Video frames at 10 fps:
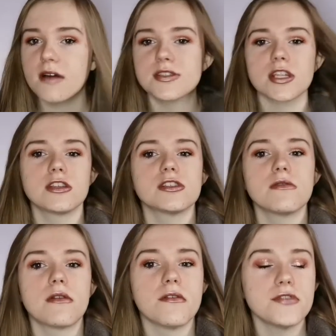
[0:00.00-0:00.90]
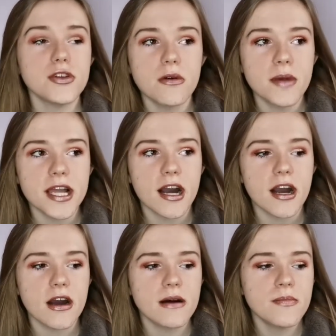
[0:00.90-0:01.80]
I was going to do a review on my
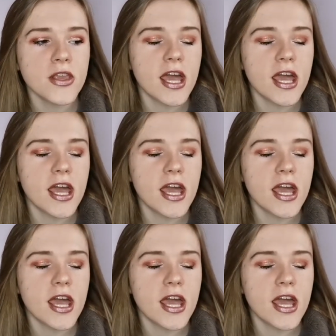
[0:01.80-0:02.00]
car.